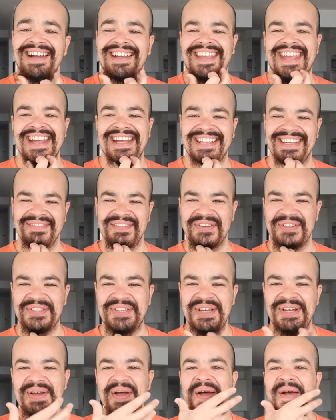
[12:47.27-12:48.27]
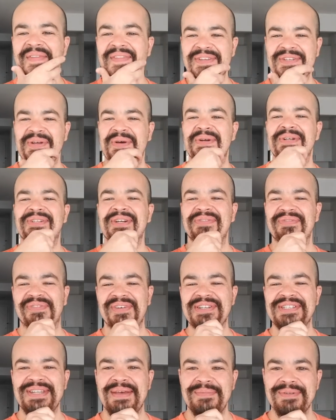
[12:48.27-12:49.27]
I can't give you the
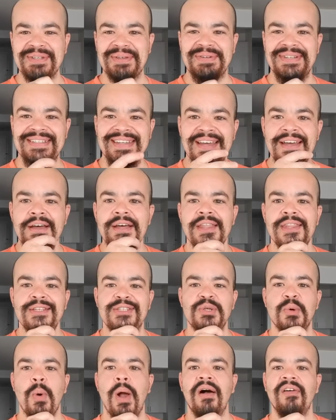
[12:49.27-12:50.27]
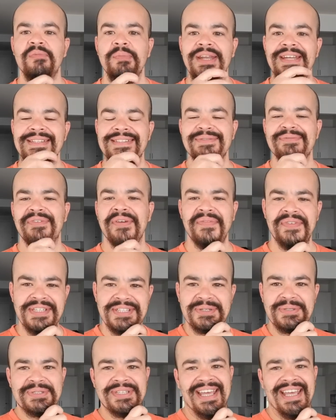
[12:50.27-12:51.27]
201st episode is 12 minutes and 52